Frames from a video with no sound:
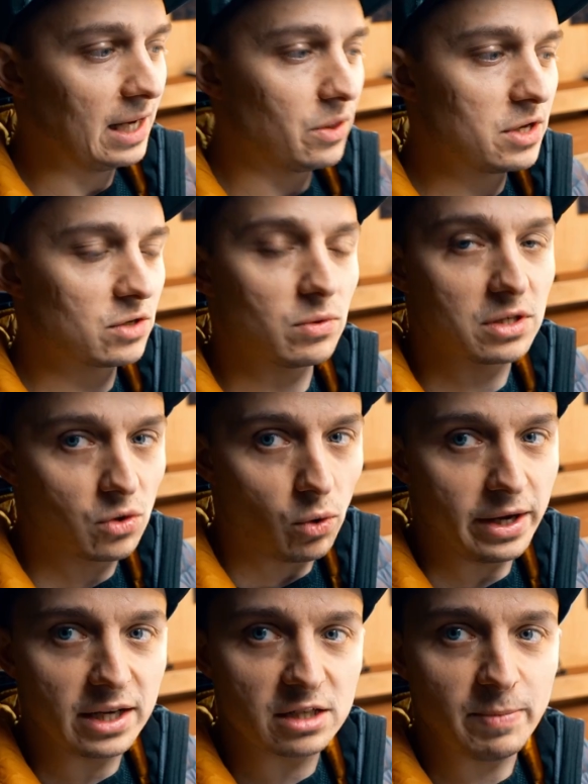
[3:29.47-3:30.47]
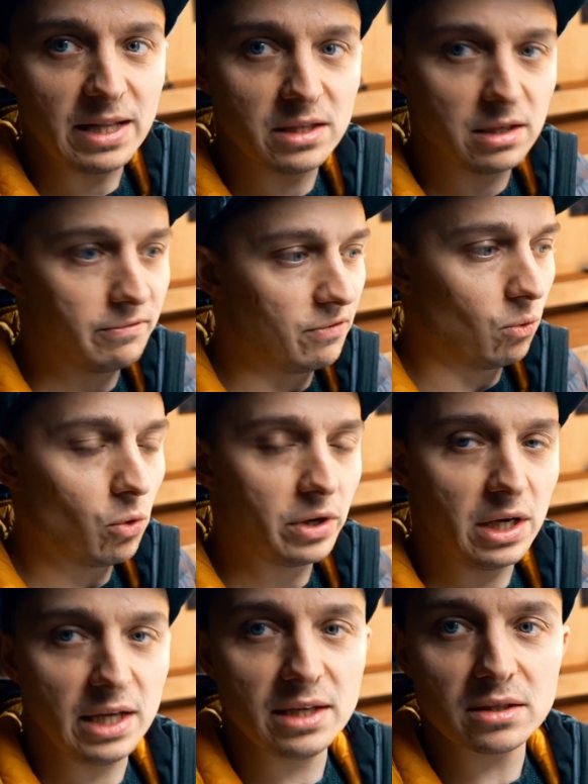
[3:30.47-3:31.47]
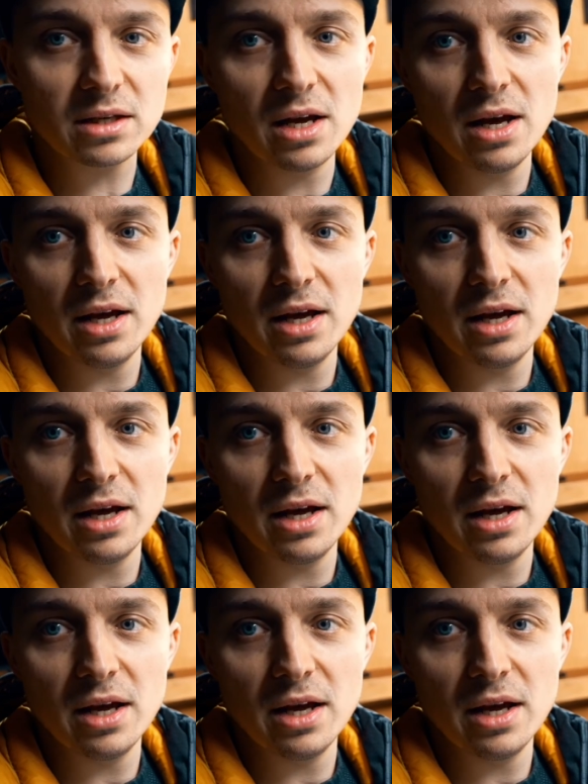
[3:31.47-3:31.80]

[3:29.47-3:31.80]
Now this was quite expensive for what it is,